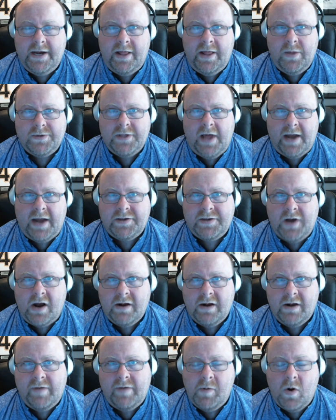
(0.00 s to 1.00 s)
There was a
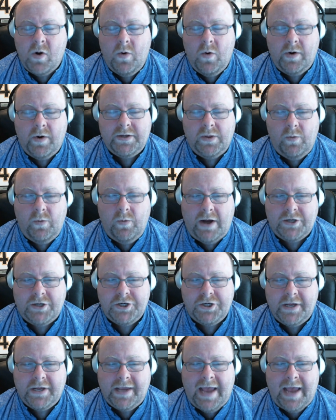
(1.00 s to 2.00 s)
lot of talk of him going
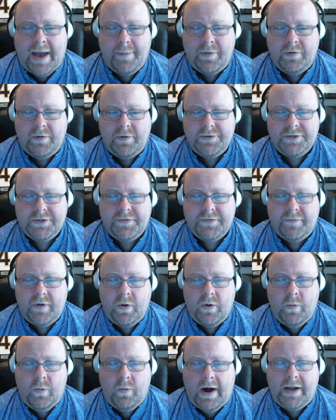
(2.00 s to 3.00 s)
to the Washington
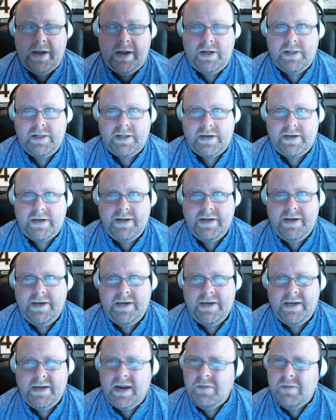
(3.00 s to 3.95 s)
Capitals for a while, and